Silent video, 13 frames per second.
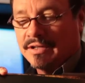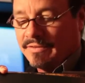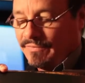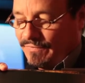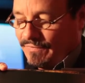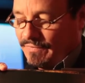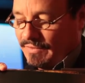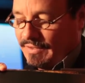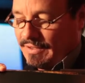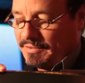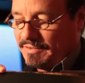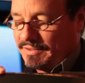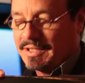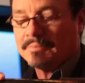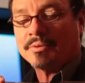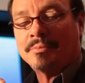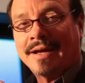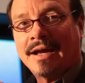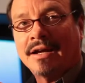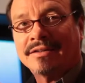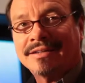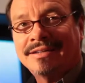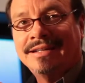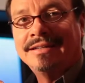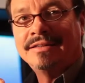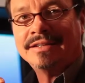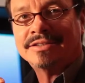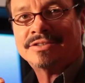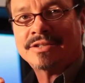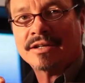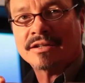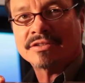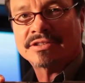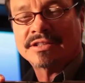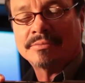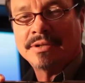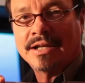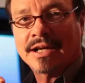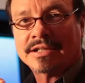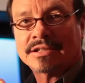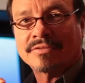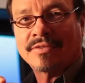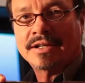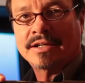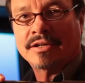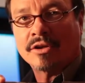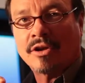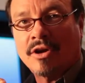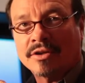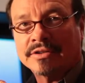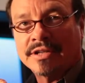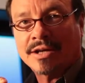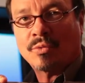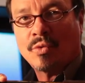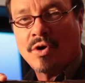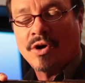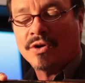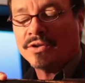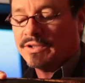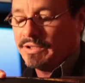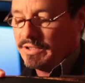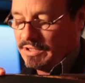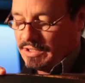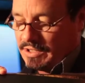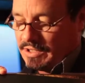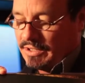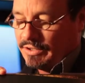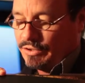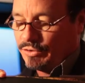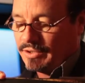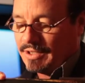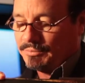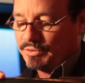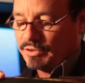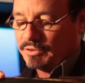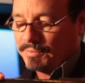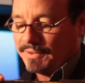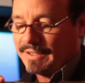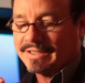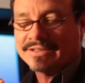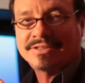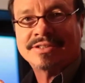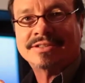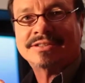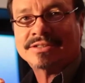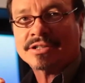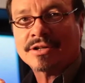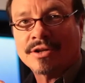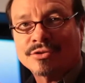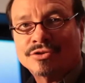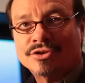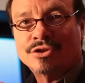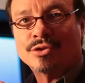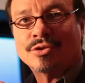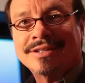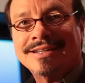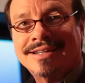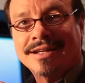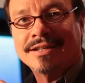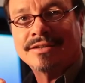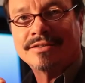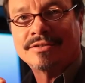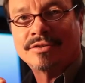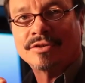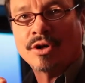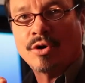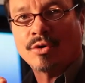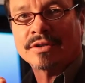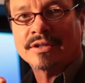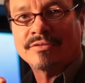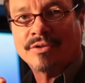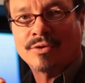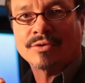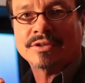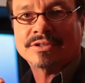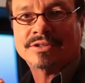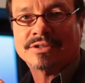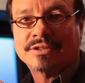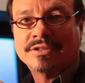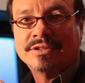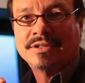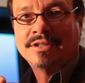of the Temple Mount, in these tunnels that have been excavated along that wall, you come to a place that's as close as you can get to the Holy of Holies.